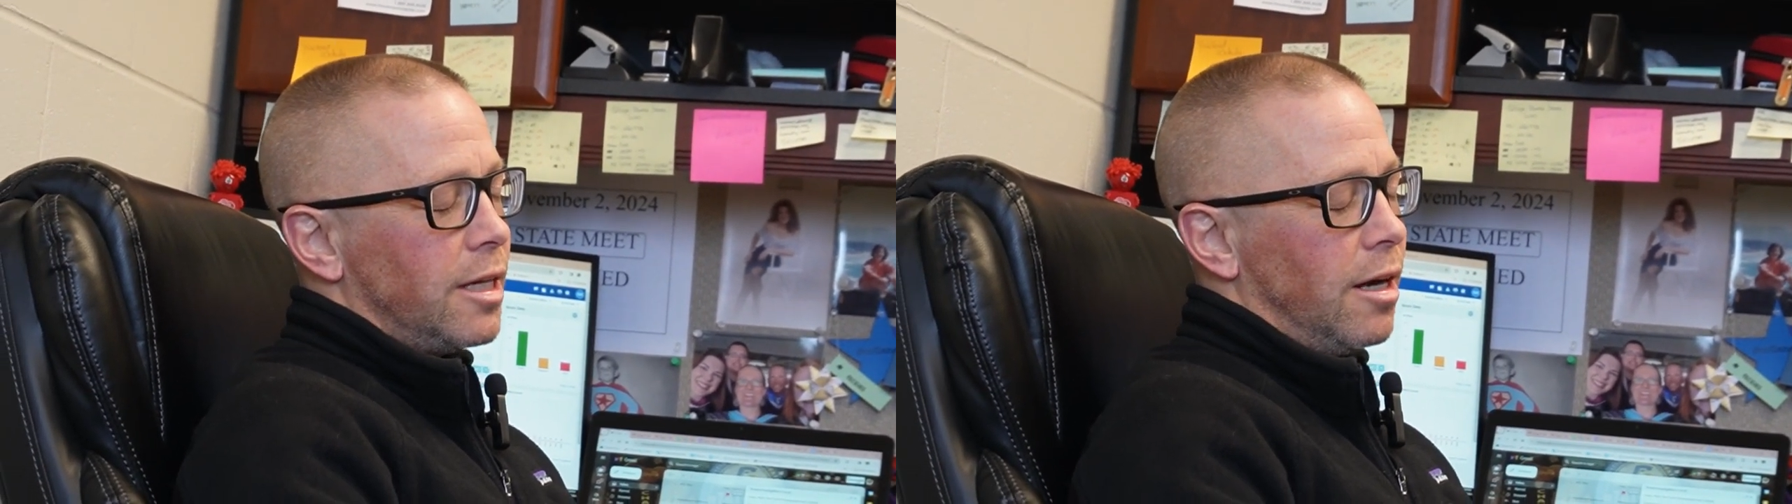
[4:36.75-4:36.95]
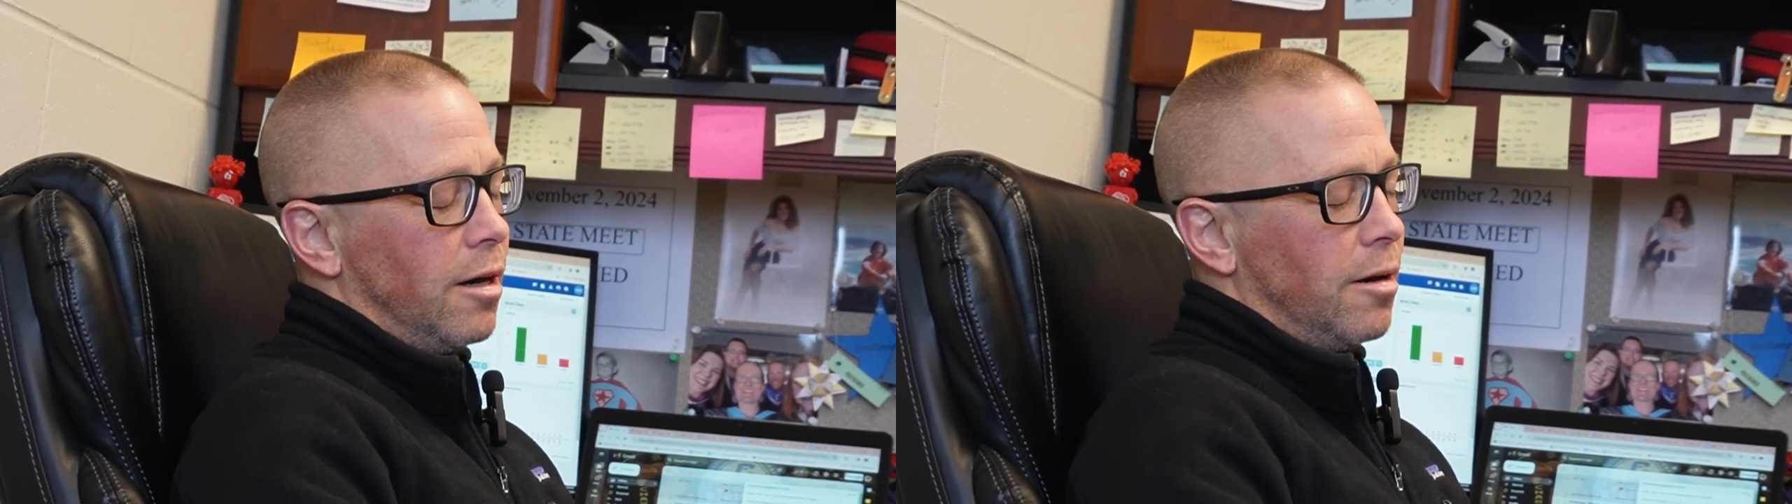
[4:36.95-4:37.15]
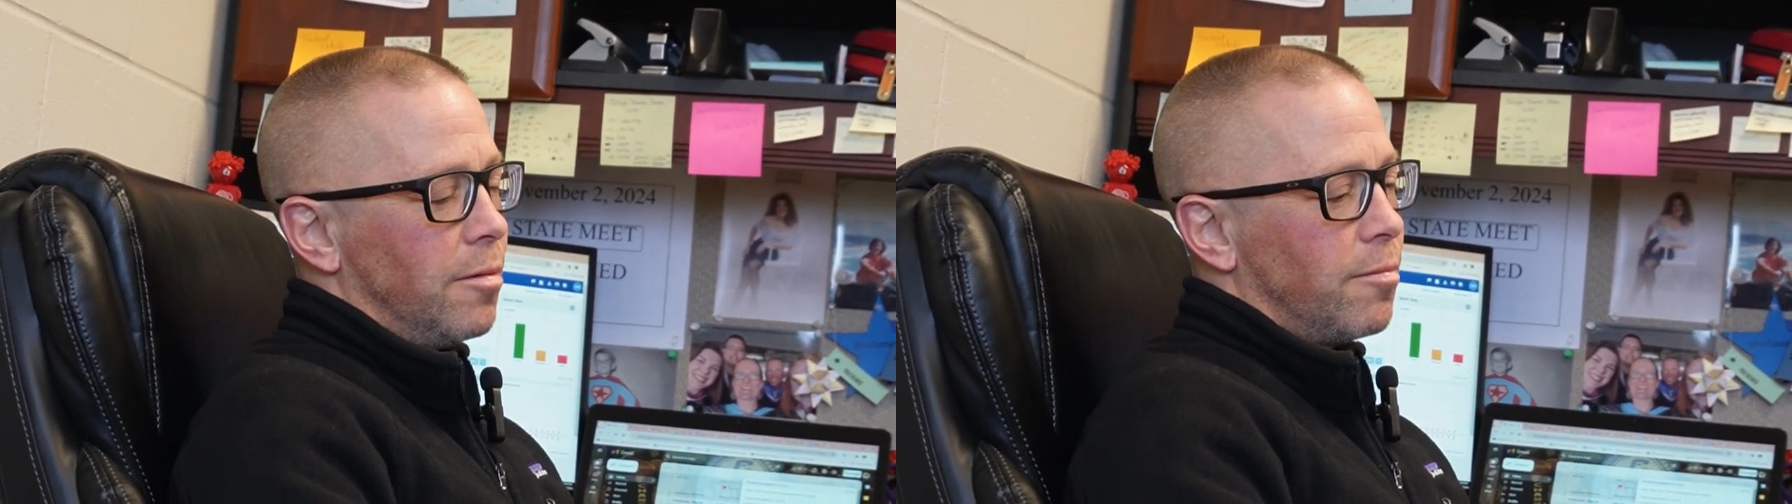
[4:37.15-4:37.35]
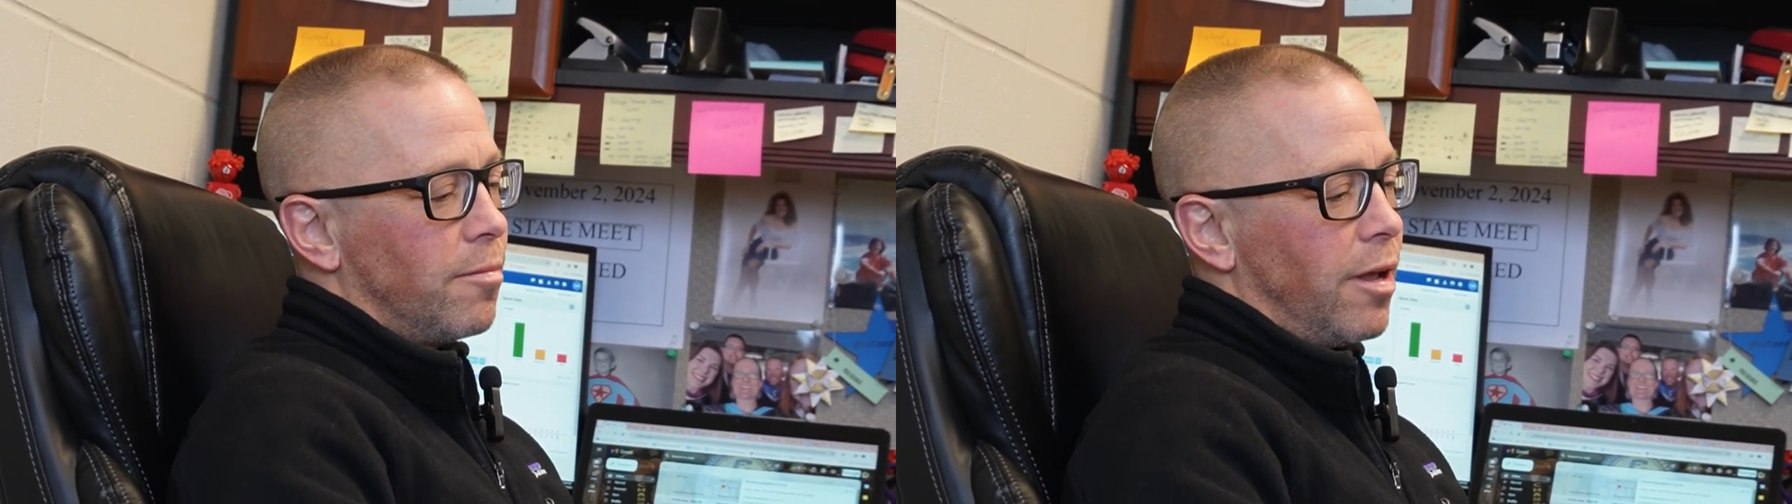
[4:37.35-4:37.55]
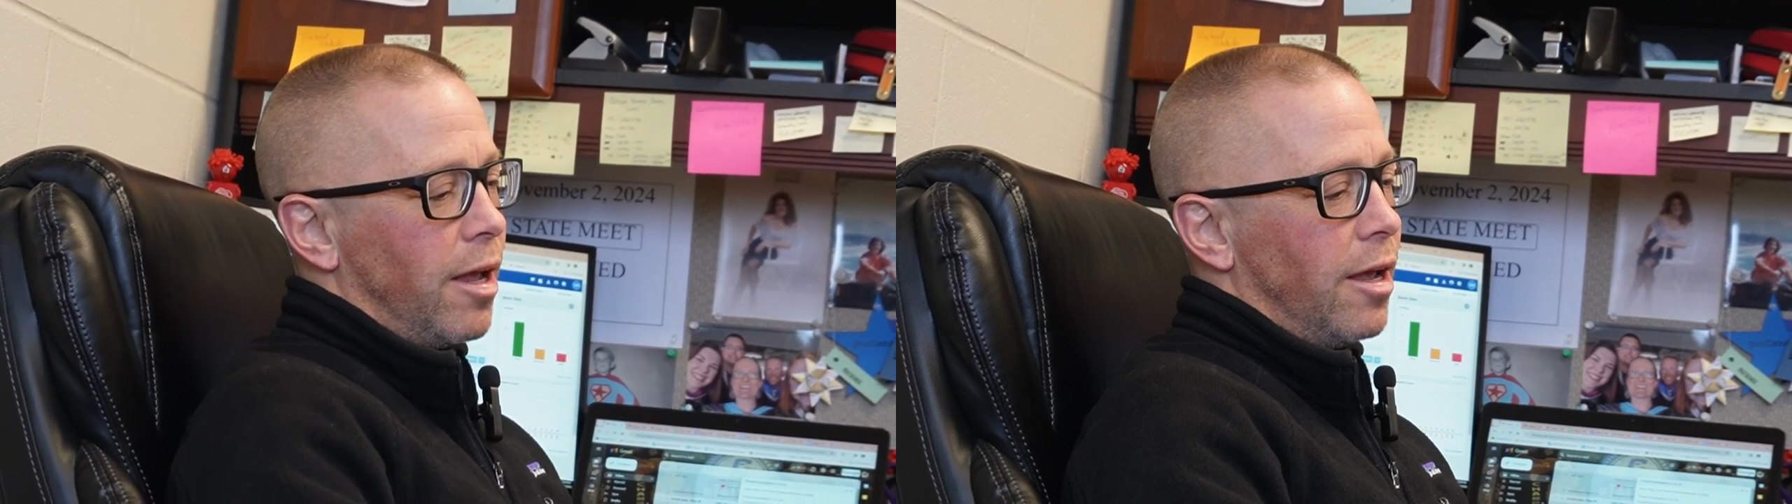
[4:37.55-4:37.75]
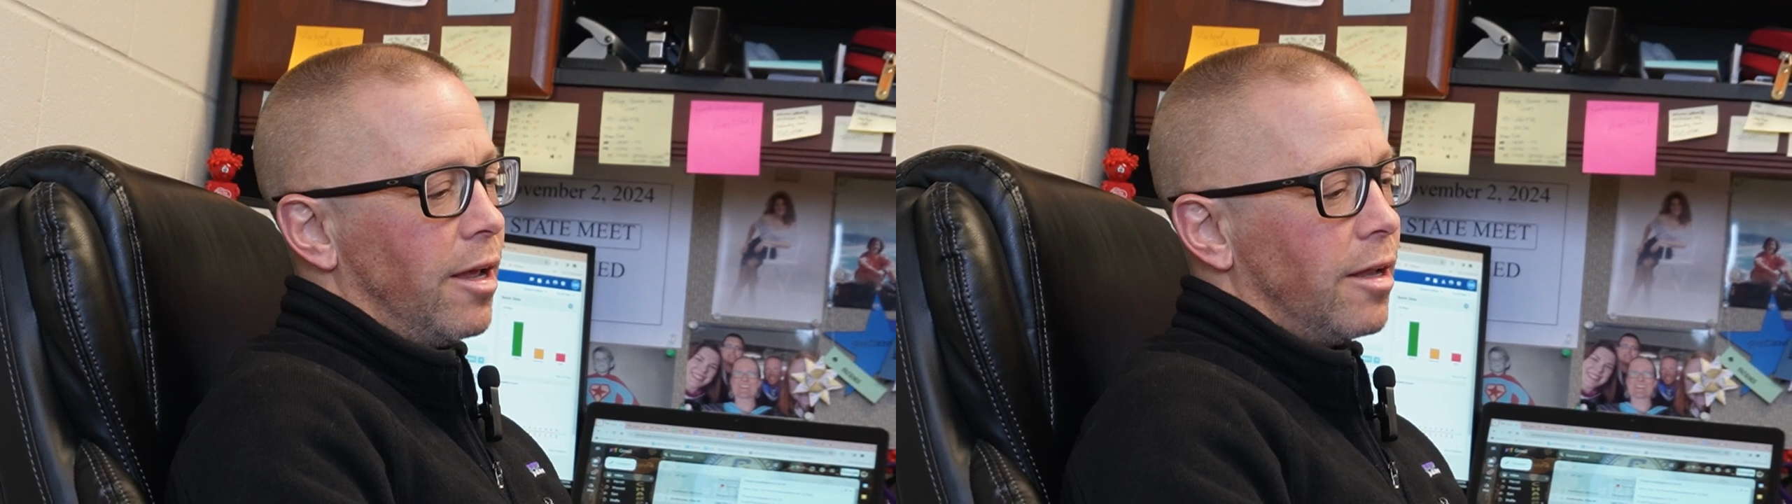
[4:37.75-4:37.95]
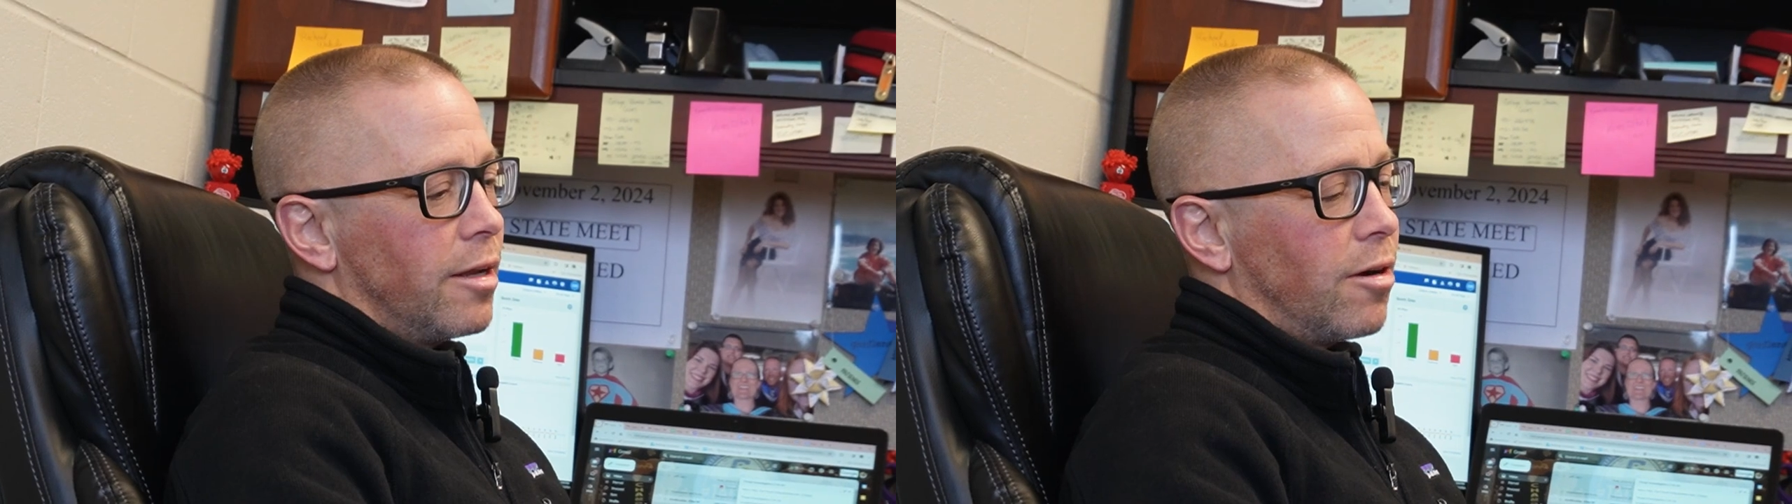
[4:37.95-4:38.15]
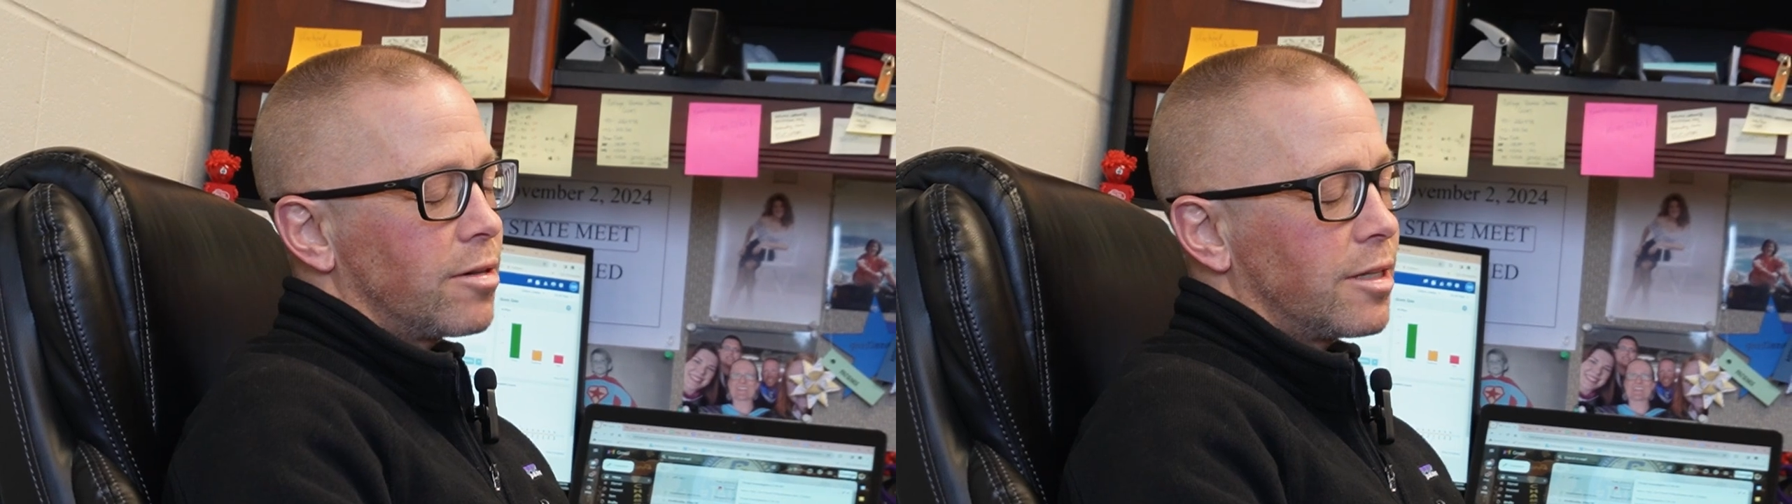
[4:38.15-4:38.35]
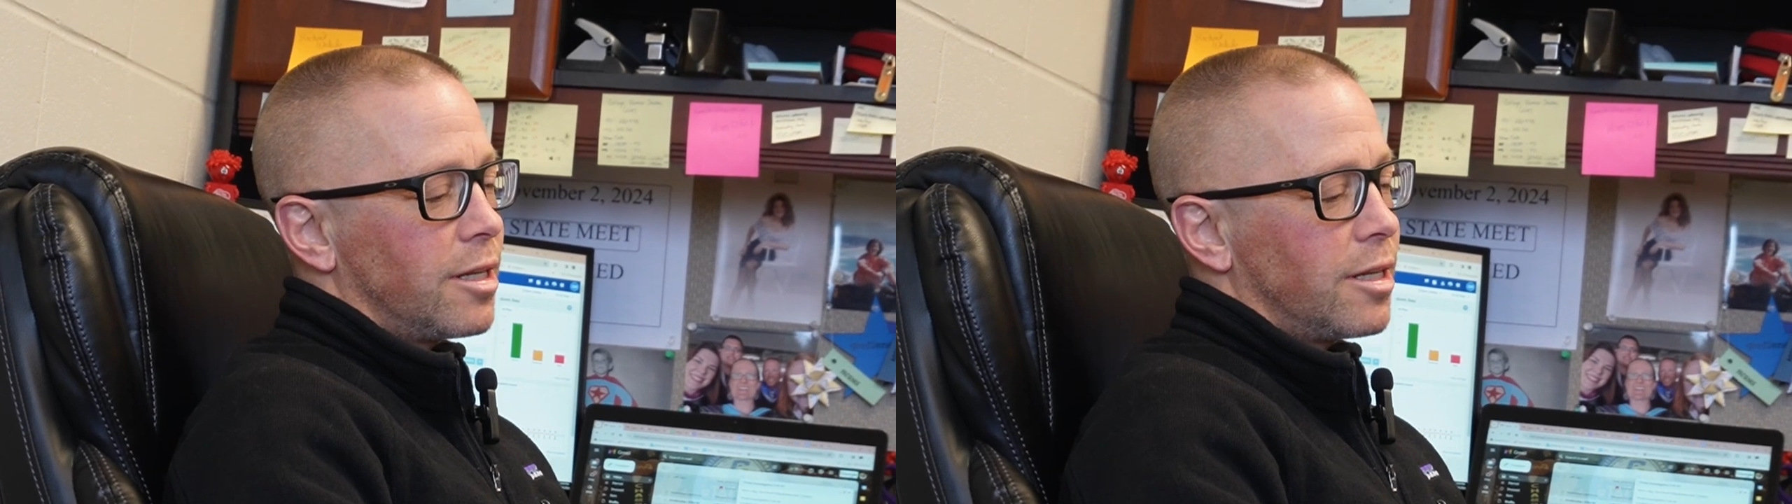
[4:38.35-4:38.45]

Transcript: um, at Carson